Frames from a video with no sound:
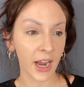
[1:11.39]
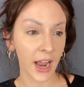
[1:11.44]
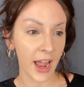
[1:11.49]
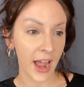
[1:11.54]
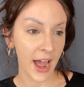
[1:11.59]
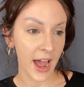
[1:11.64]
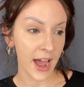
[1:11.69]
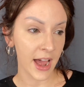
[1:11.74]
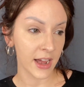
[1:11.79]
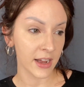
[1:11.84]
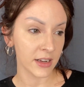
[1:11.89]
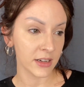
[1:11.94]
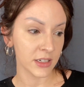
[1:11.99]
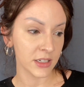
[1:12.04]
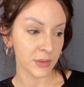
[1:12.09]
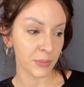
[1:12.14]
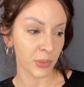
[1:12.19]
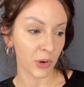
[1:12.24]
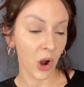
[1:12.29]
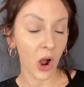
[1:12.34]
and
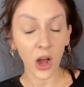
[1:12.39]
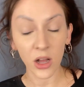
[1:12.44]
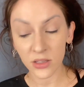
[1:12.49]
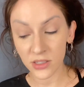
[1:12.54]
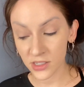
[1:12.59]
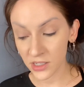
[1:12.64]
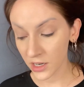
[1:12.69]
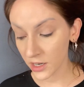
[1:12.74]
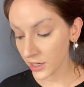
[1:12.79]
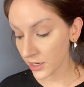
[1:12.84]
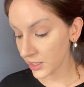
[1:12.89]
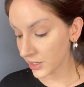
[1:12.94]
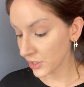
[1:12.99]
bronzer